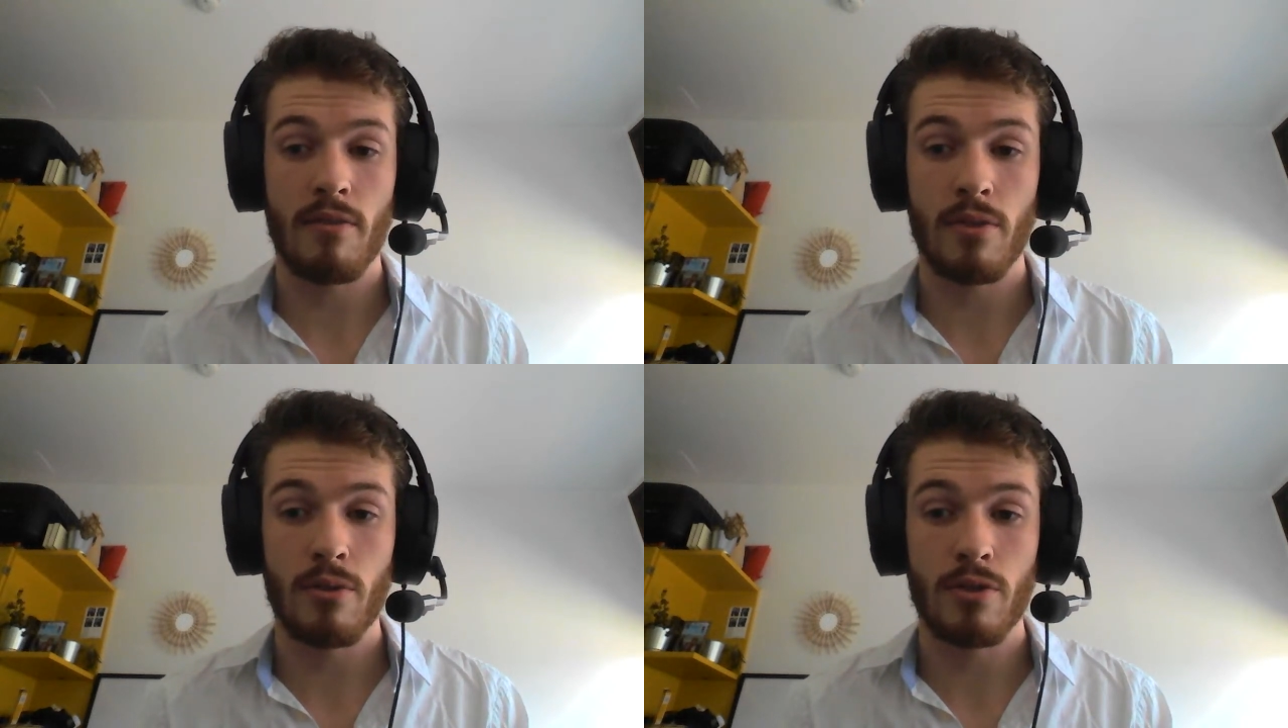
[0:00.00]

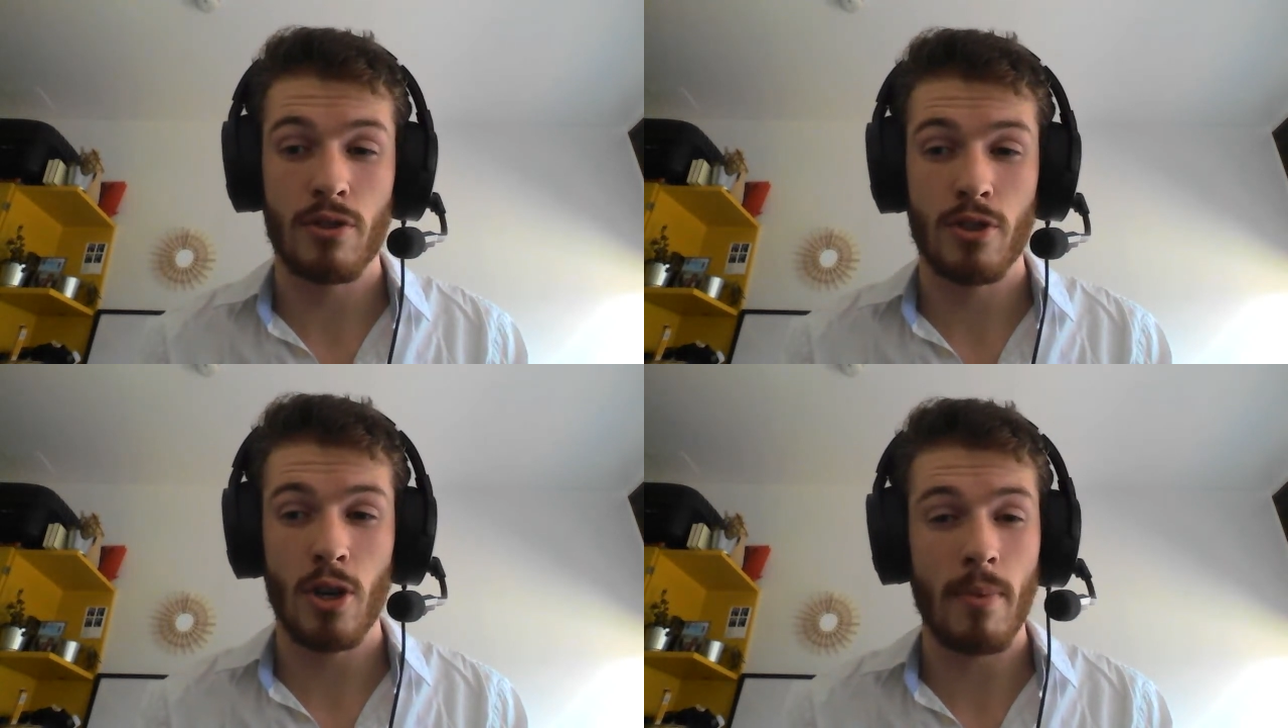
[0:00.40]
future
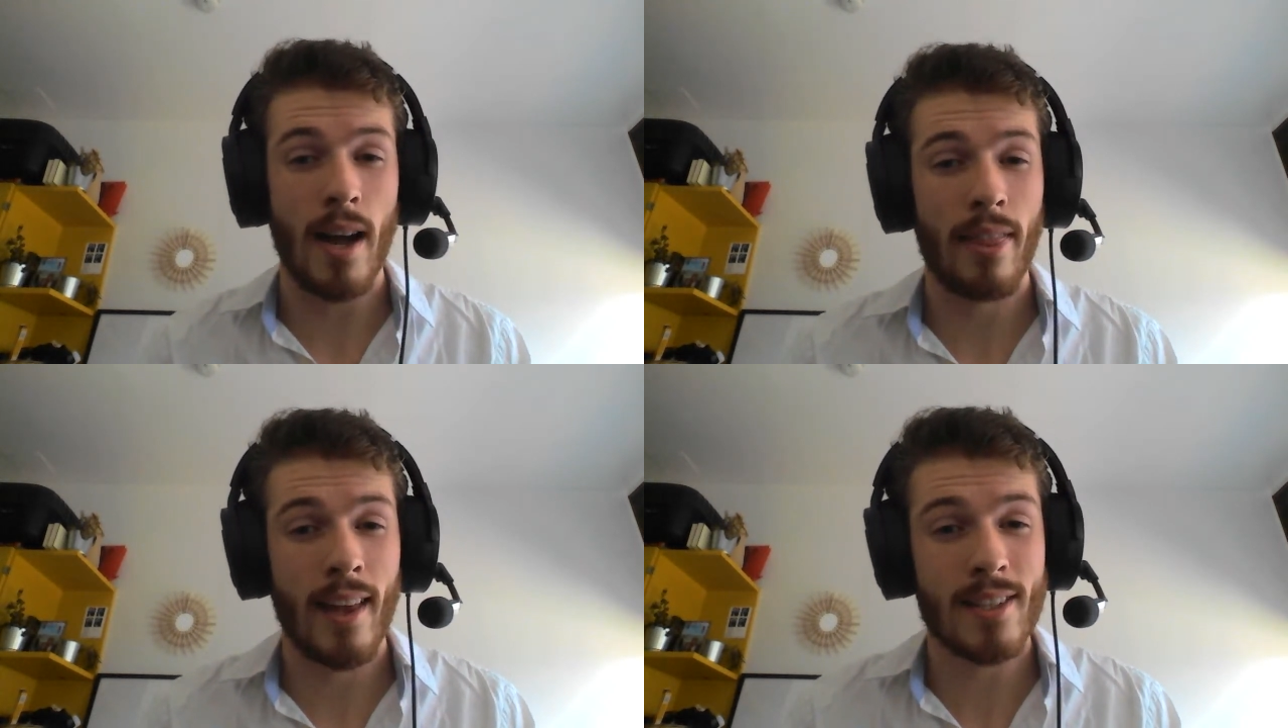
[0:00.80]
job,
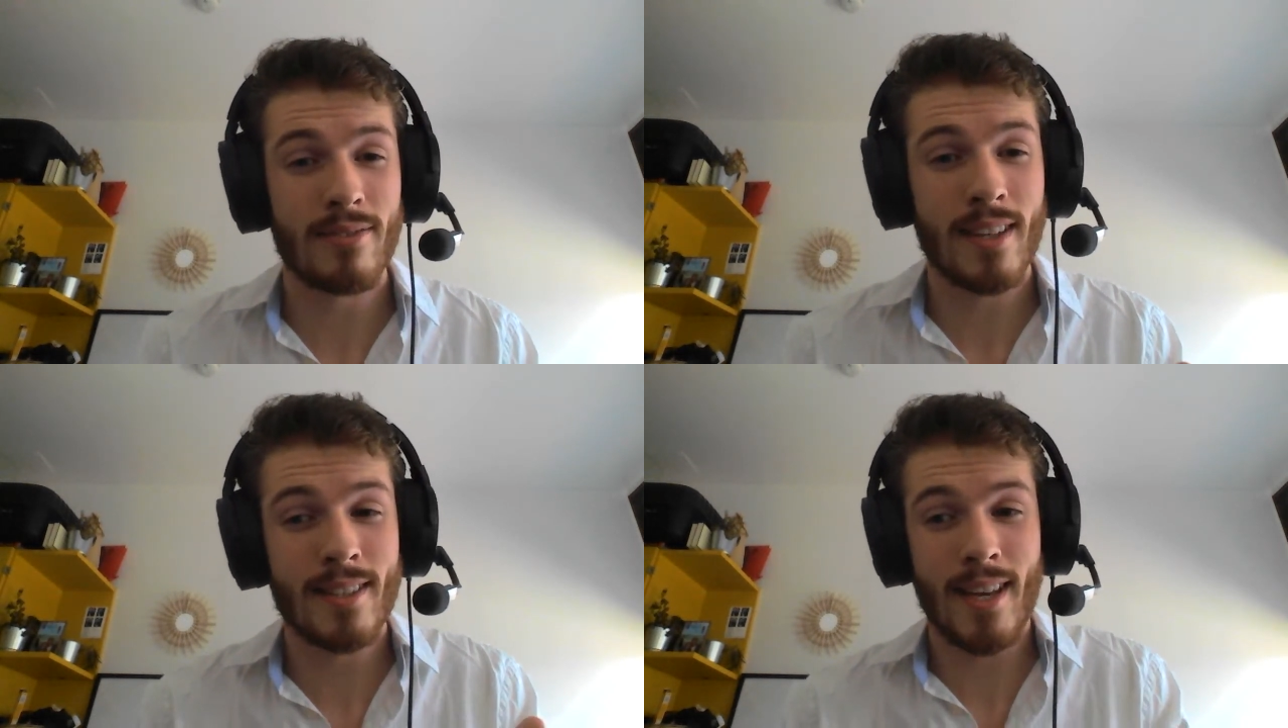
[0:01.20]
and that's
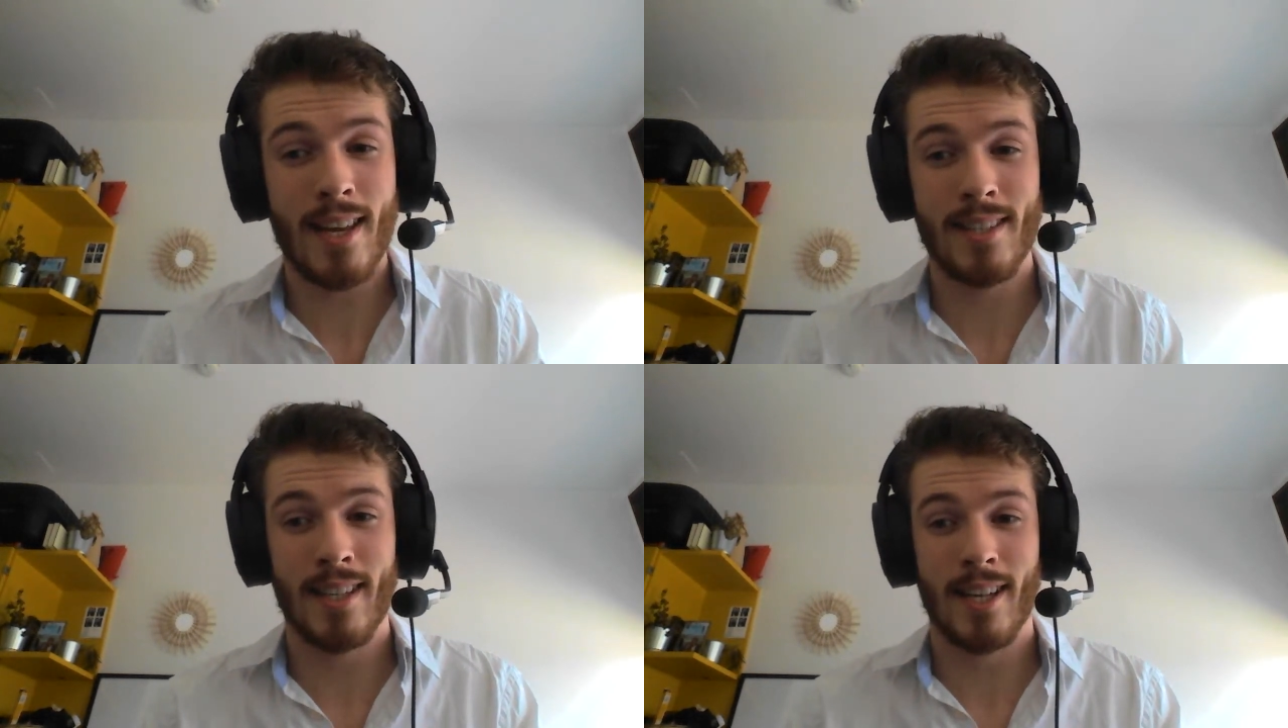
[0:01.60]

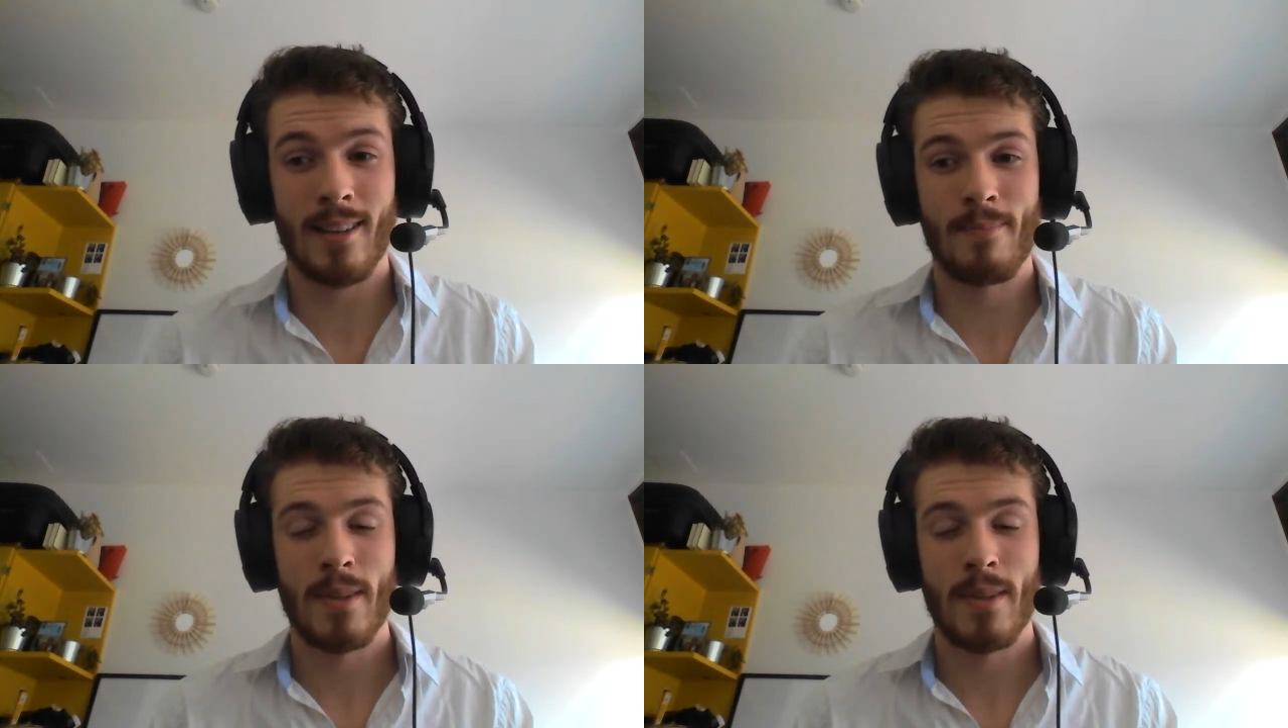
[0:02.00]
fantastic.